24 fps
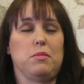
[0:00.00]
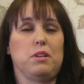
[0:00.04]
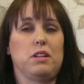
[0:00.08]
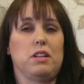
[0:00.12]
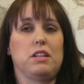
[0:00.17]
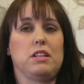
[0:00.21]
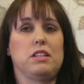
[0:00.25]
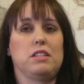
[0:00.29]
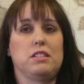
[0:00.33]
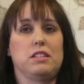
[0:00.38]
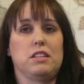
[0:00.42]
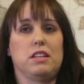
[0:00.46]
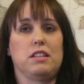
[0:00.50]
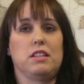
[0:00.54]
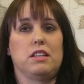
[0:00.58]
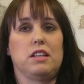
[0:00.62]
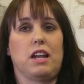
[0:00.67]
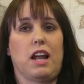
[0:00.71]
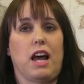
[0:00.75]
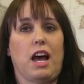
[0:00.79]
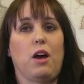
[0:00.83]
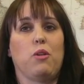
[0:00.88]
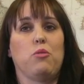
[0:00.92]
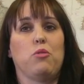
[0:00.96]
and He said
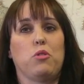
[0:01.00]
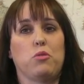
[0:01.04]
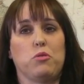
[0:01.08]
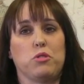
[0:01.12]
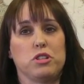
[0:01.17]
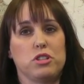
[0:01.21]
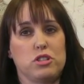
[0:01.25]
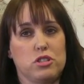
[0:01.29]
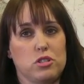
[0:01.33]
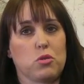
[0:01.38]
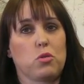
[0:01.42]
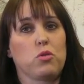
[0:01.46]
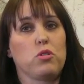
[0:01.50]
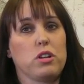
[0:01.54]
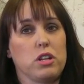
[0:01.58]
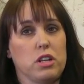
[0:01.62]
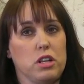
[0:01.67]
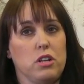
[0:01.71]
that I will restore to